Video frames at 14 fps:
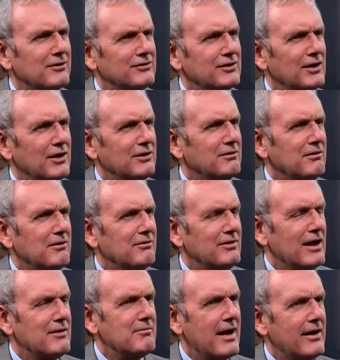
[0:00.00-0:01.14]
so of
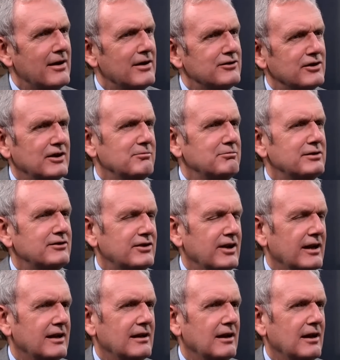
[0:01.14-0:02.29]
their marriage, and in
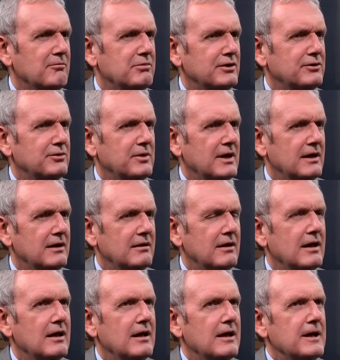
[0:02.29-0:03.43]
particular between
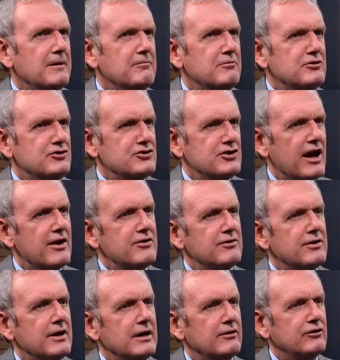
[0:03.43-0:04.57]

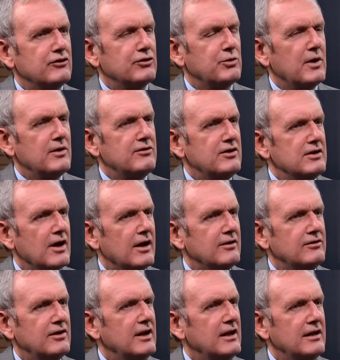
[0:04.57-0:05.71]
January
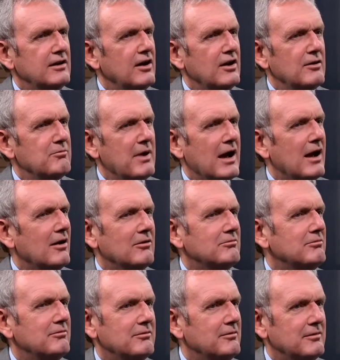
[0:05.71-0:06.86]
2019 and about
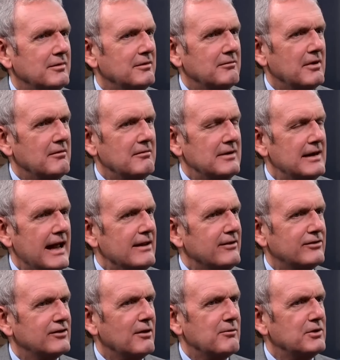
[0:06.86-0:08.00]
late
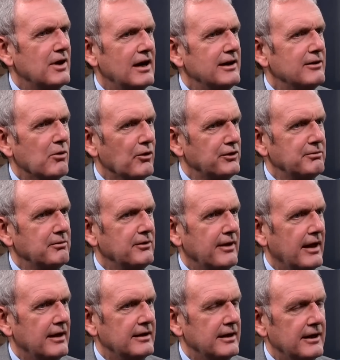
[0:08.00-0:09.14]
summer, early autumn of
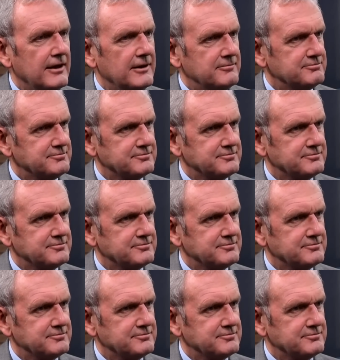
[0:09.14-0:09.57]
that year,